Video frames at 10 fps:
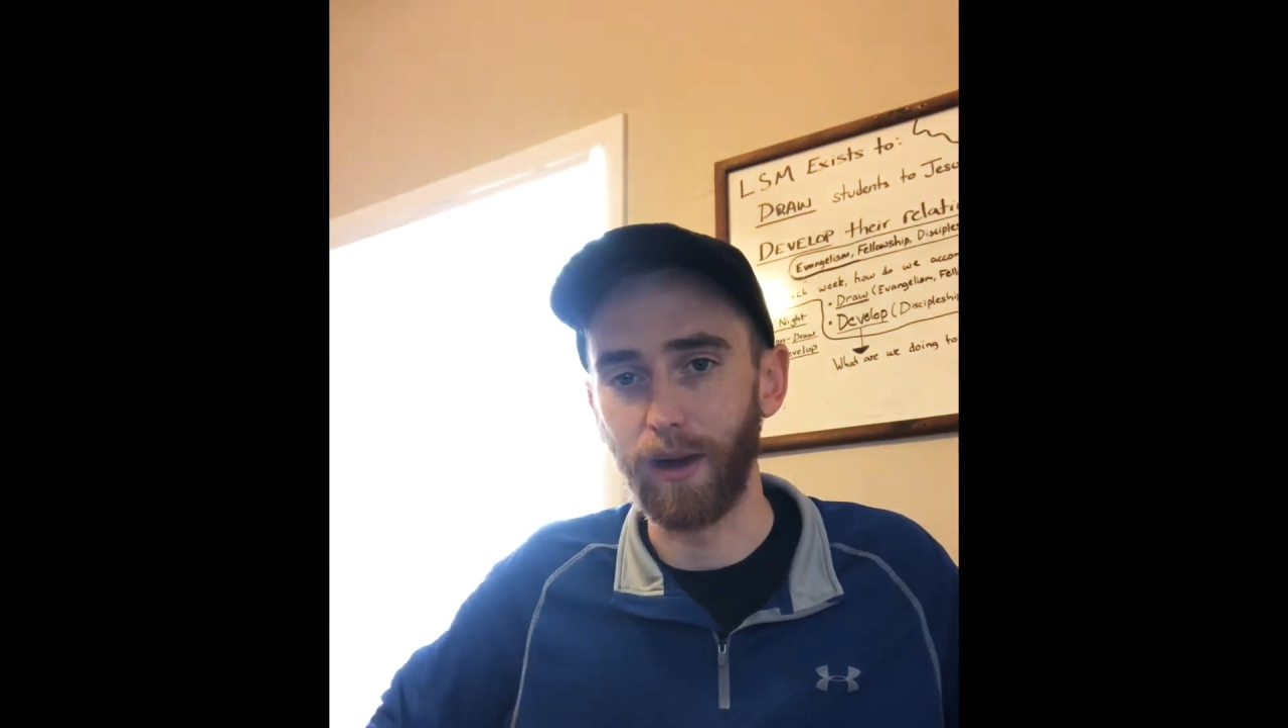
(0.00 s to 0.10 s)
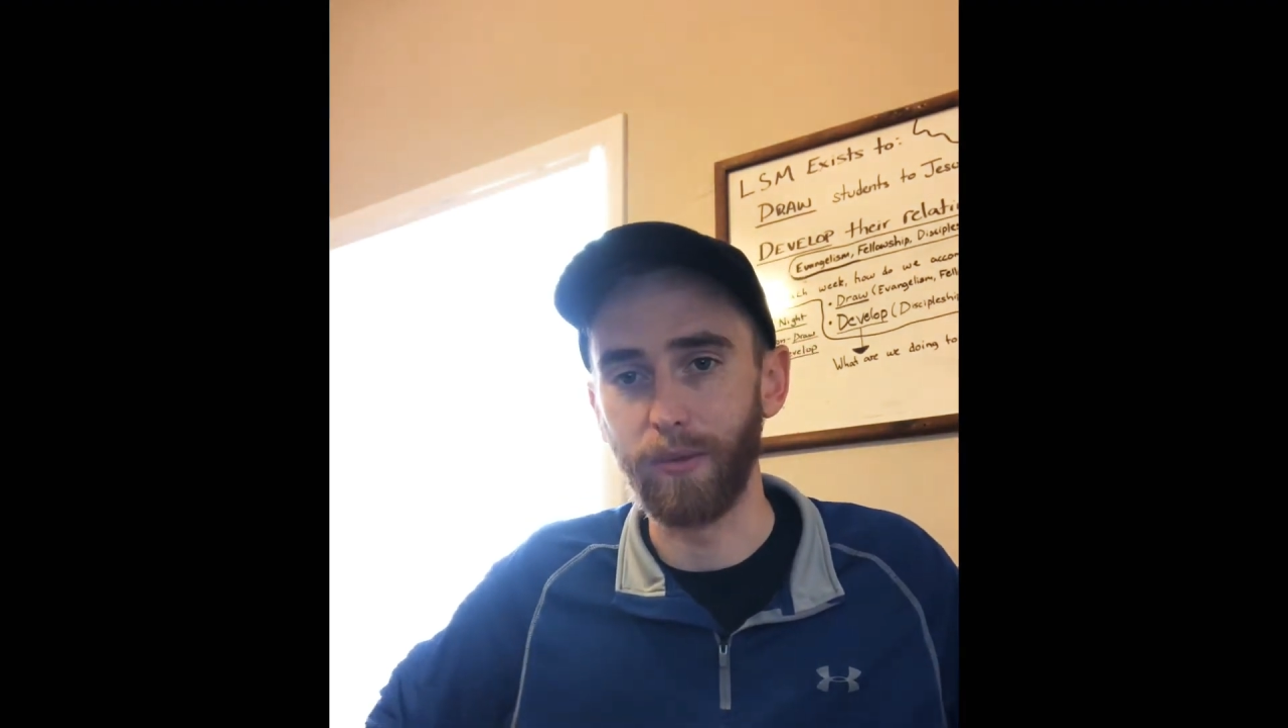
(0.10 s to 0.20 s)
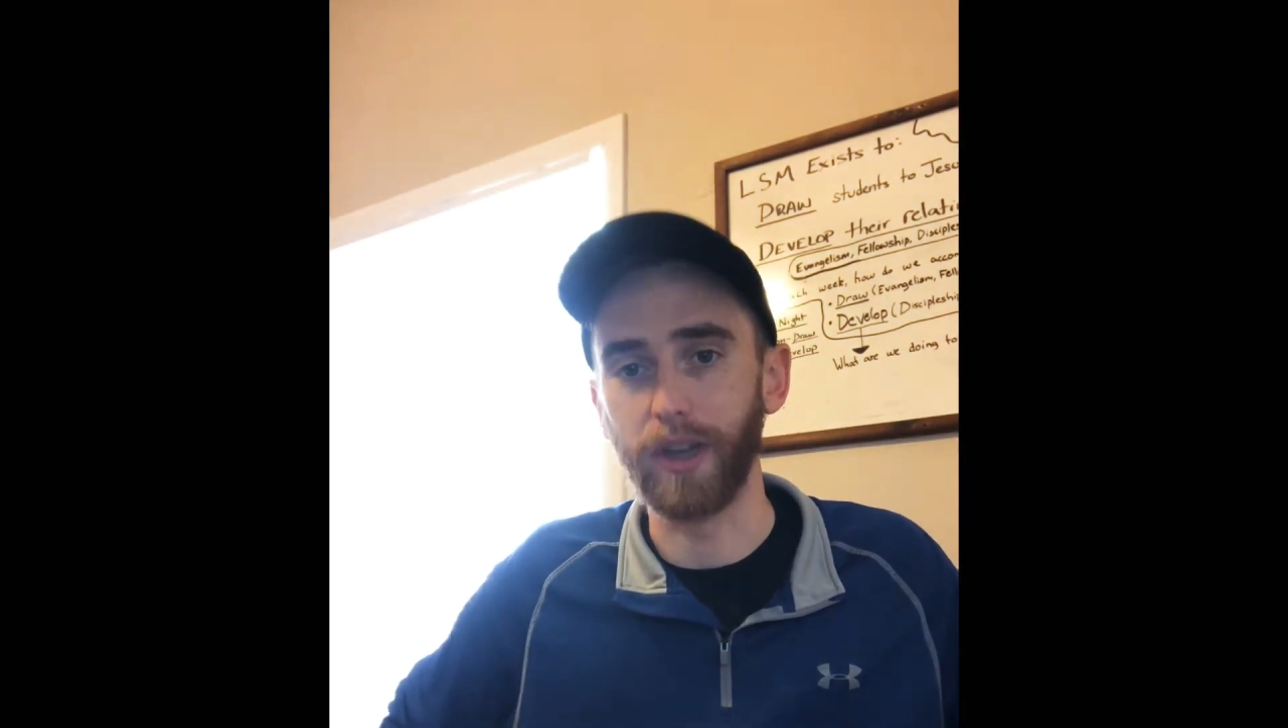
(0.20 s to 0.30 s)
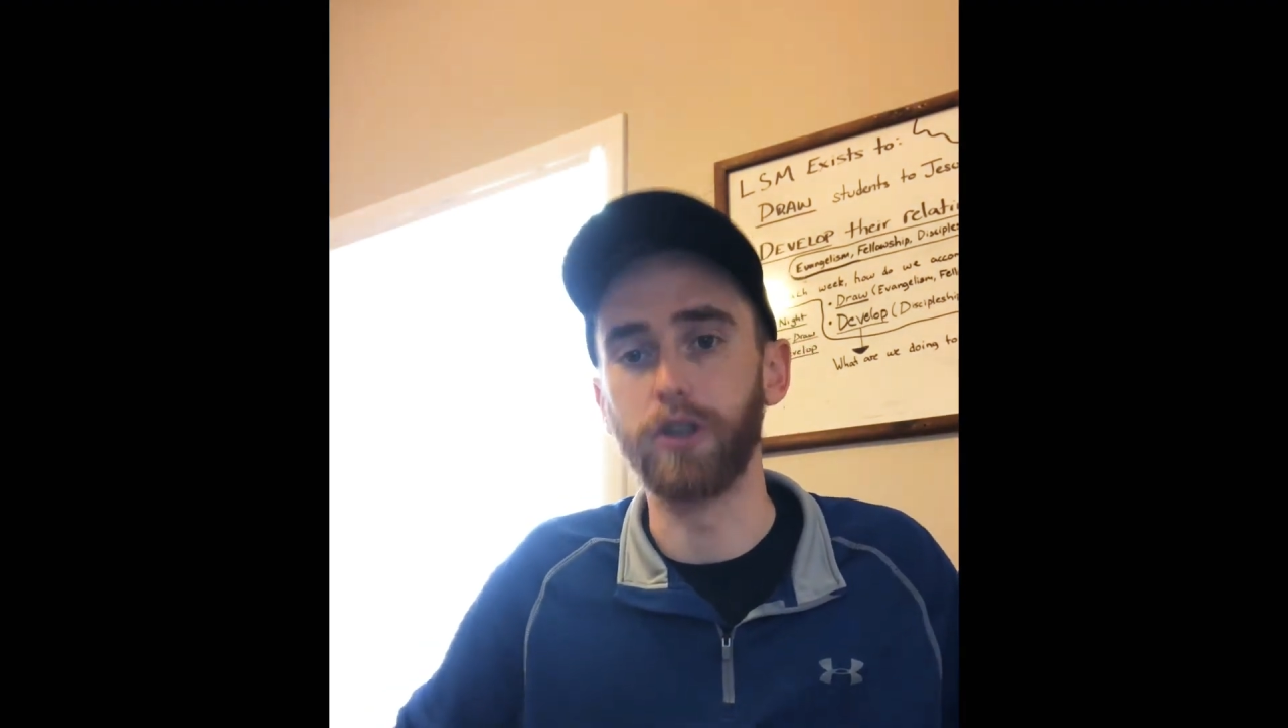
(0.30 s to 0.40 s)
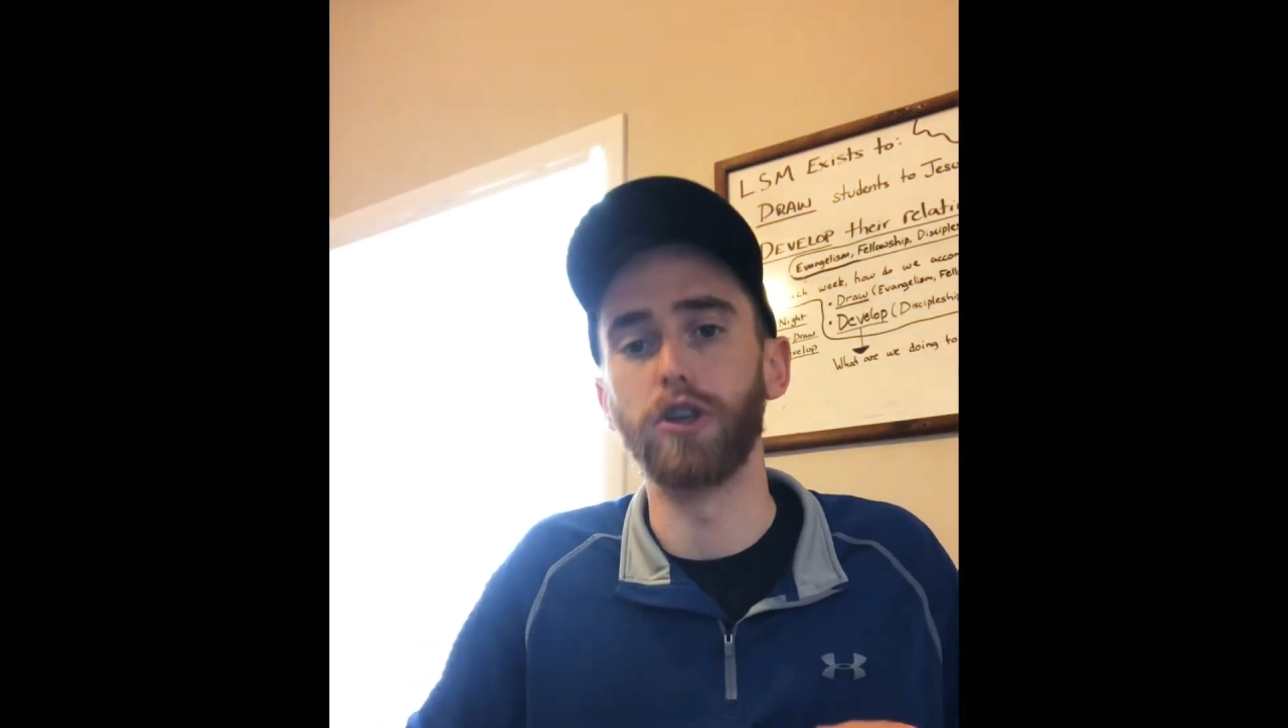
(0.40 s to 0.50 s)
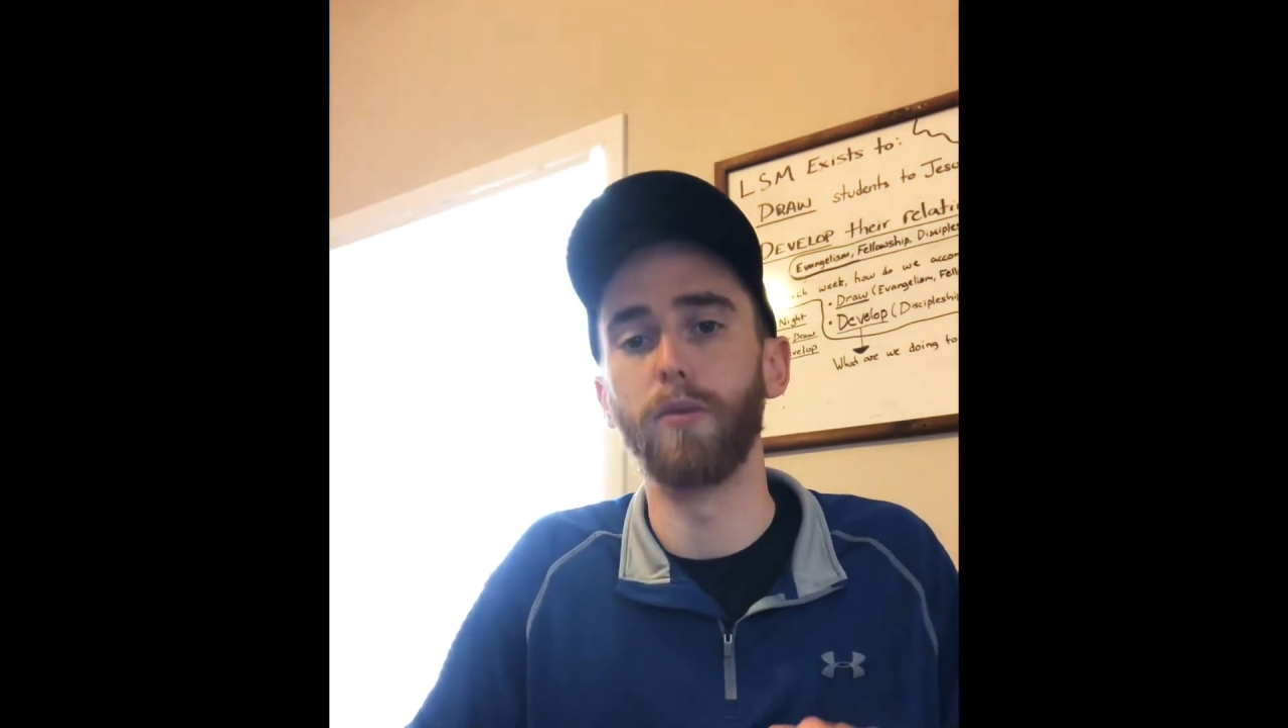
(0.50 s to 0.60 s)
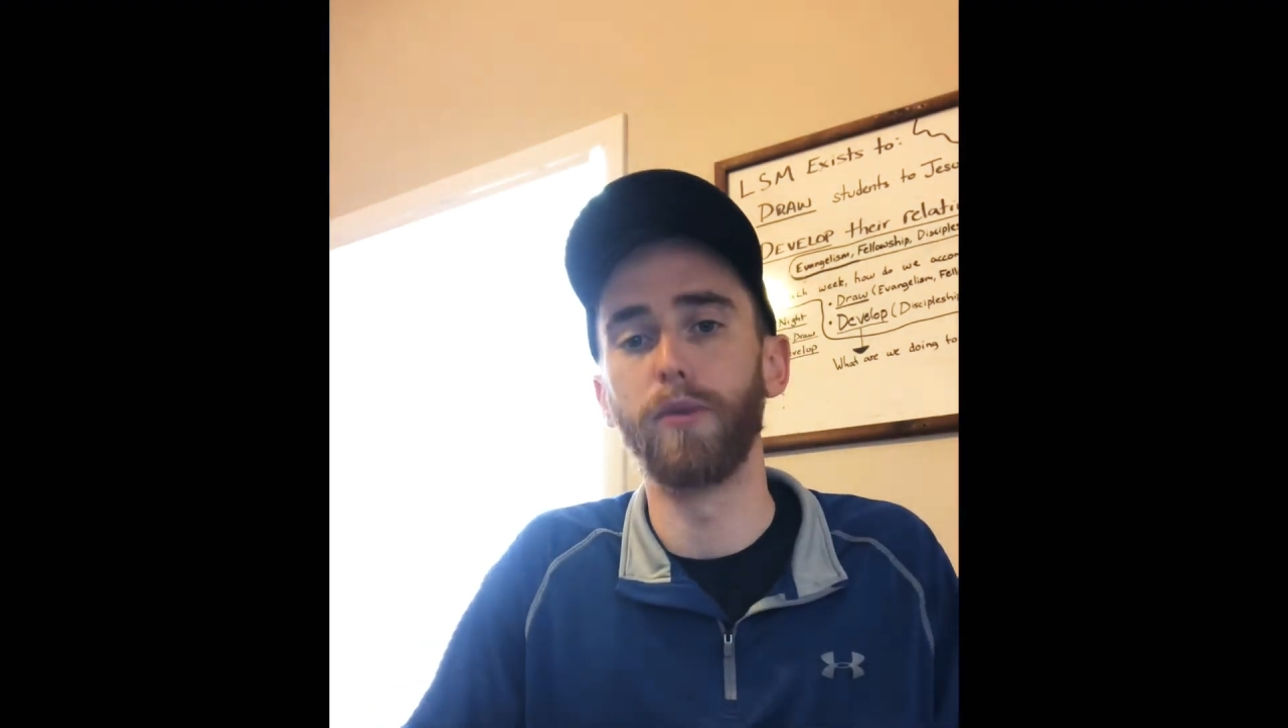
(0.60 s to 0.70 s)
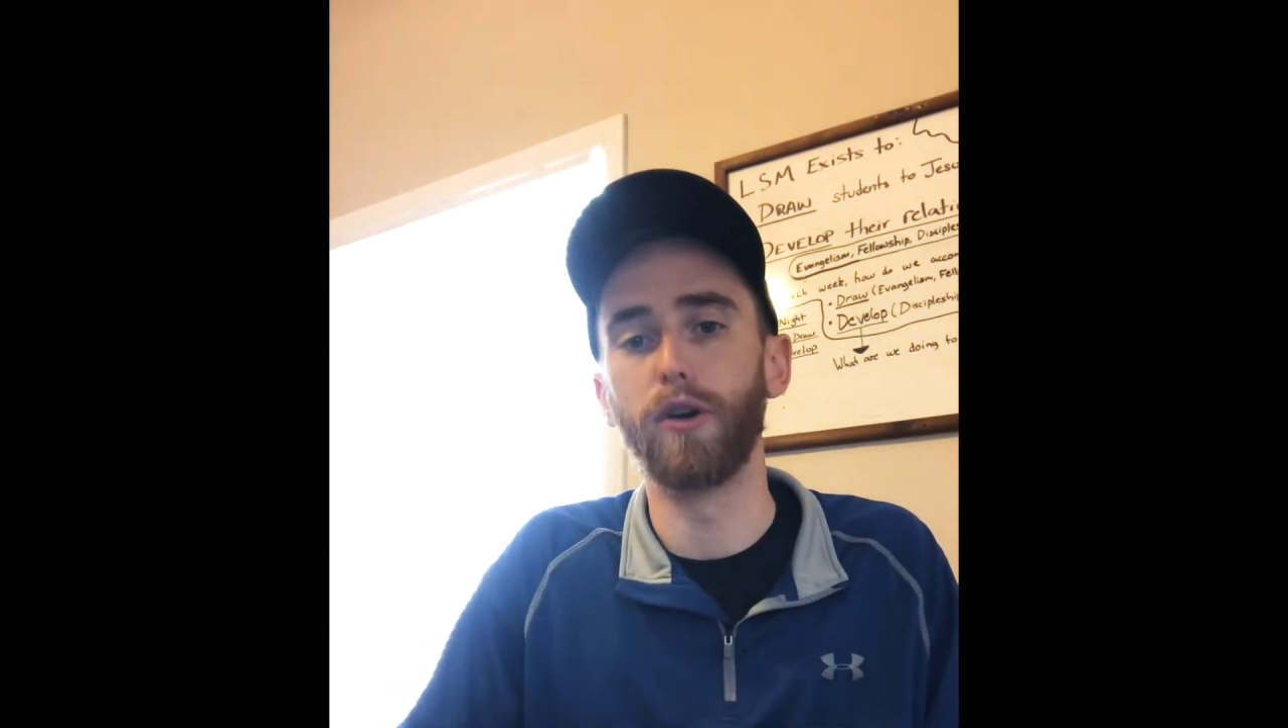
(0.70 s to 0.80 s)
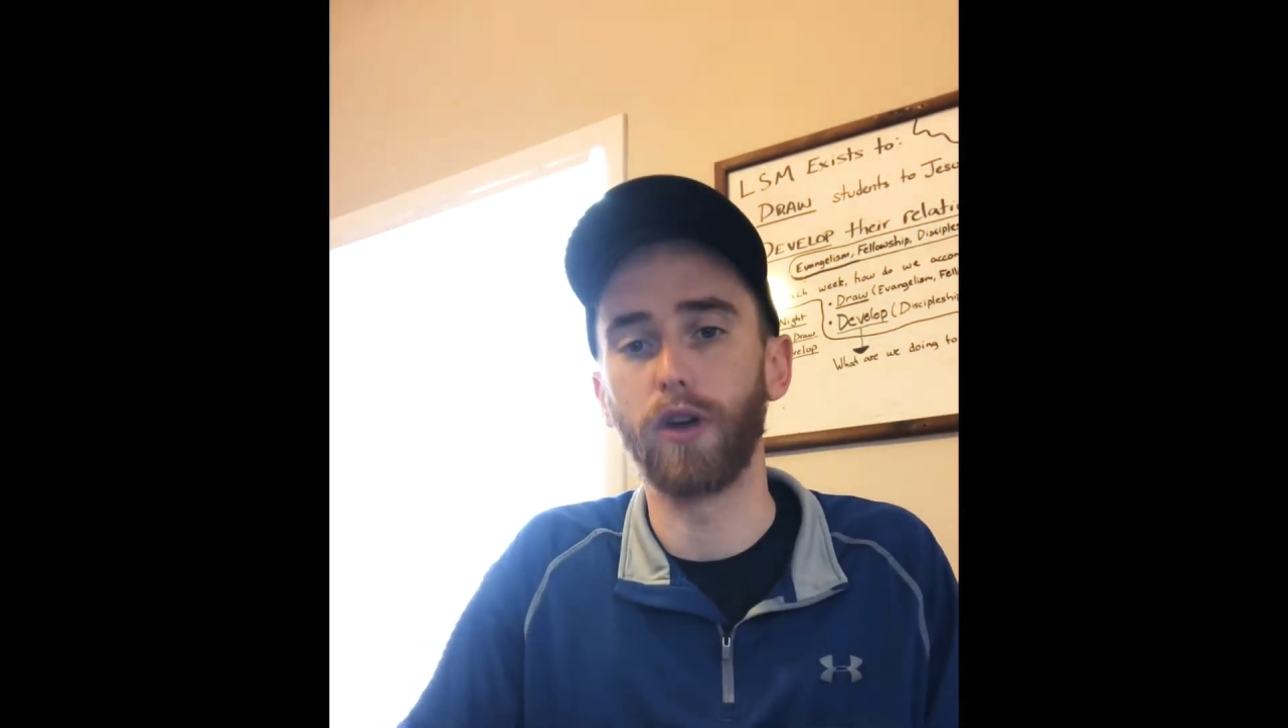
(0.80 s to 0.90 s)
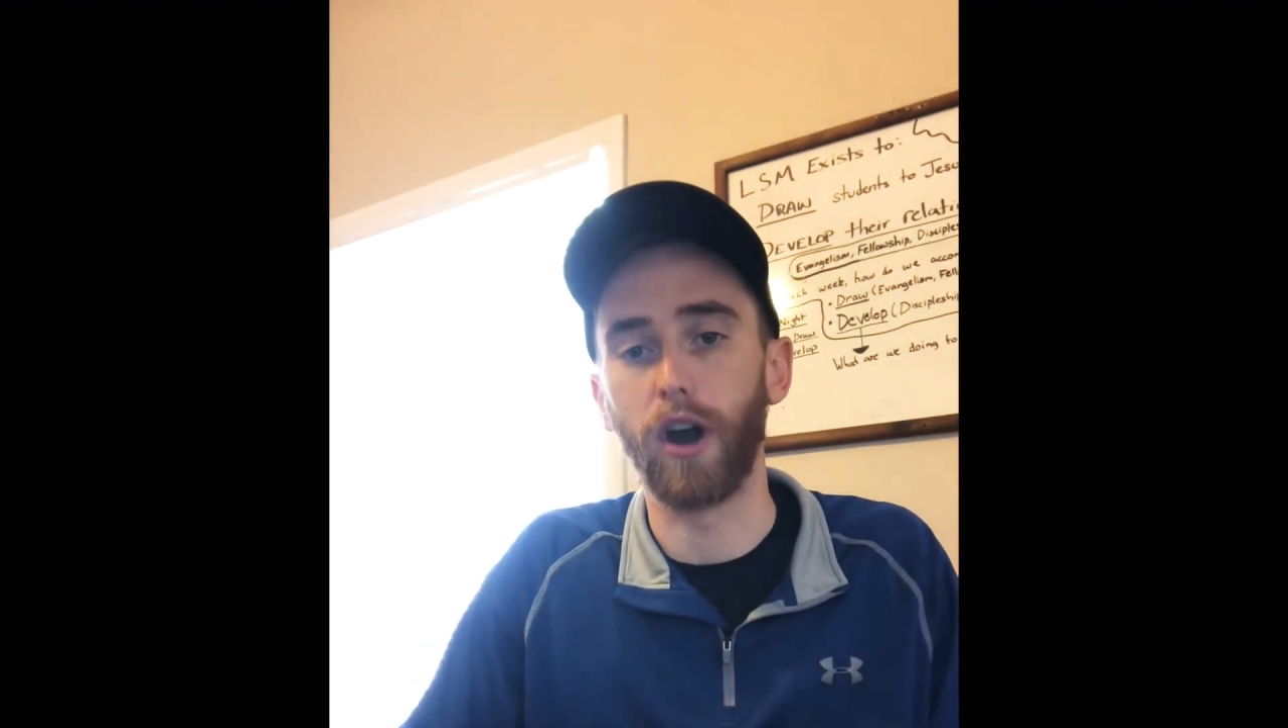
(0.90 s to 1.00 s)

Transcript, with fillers: a big jumbo